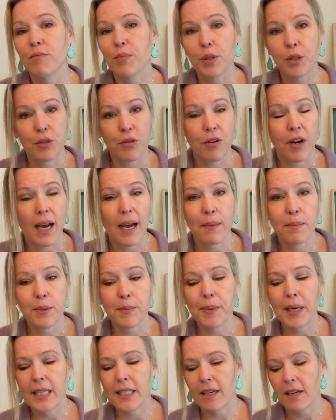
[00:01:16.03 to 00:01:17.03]

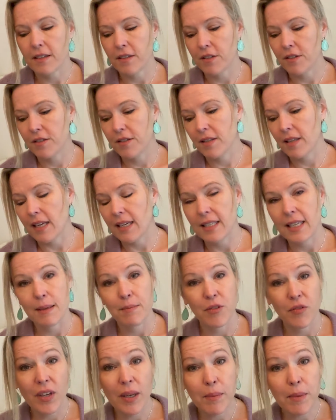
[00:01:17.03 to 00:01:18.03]
prescribed by doctors, a lot of
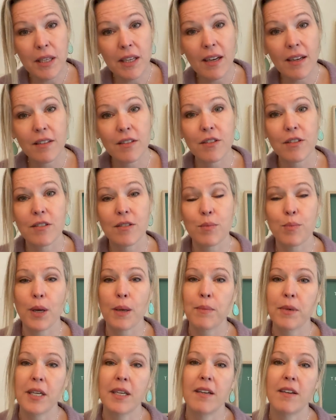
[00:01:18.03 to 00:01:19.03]
times family doctors,
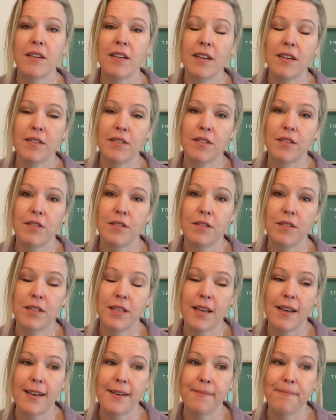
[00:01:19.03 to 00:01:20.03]
primary care
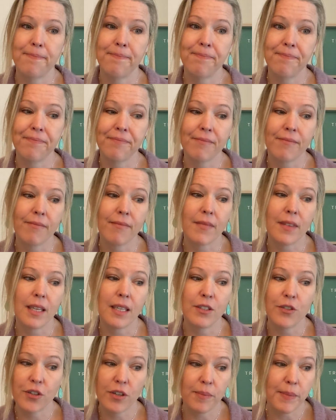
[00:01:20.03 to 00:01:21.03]
doctors, um,
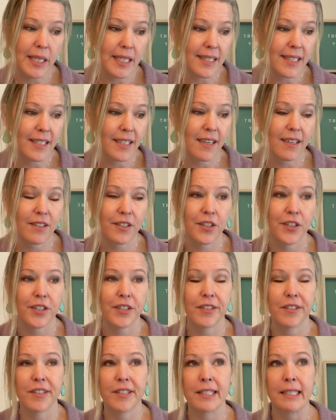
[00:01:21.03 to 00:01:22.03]
internal medicine
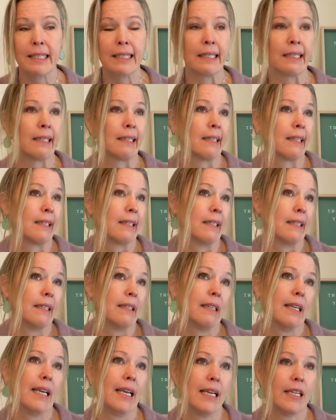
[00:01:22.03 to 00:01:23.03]
doctors,
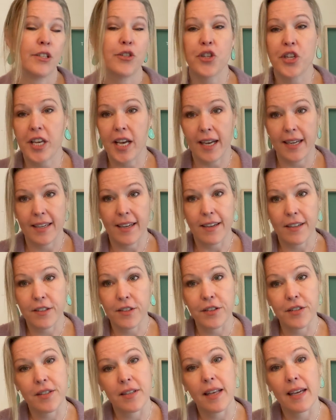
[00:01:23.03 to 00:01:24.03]
and GI
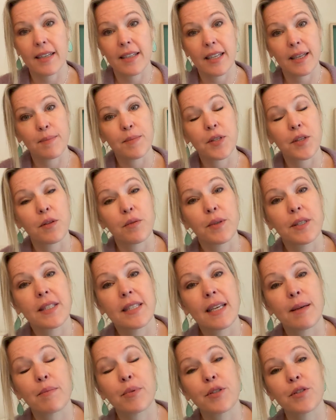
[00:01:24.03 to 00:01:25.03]
doctors a lot of times are the
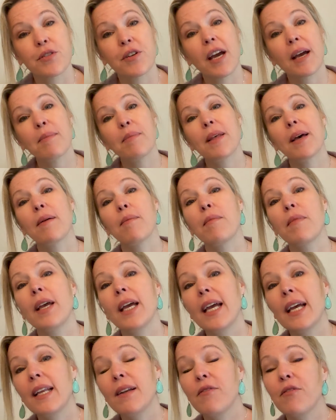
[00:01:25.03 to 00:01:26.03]
ones that prescribe them,
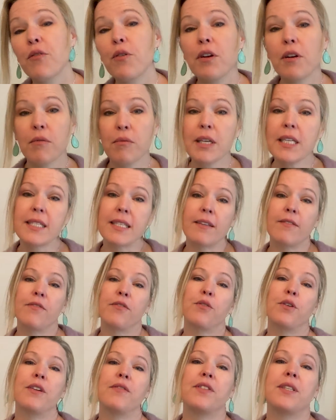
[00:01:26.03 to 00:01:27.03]
and for a reason.
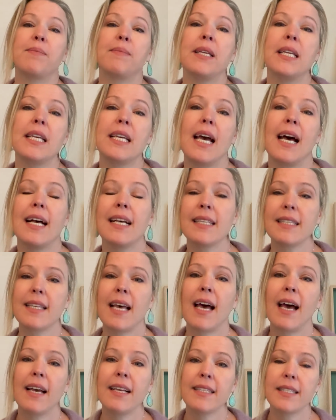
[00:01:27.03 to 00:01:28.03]
For if somebody has
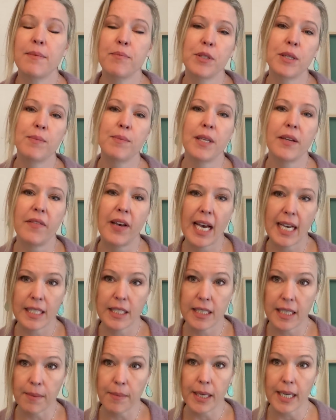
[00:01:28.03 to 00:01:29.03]
symptoms of high
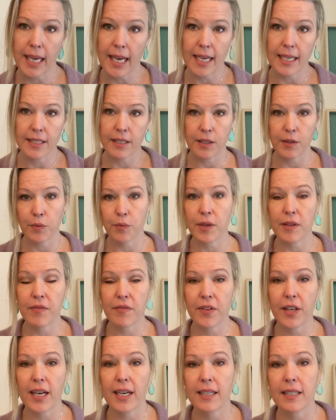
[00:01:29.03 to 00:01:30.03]
stomach acid
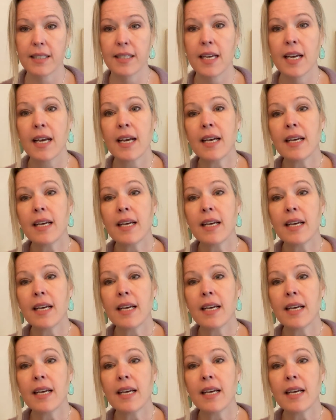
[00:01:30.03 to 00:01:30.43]
reflux,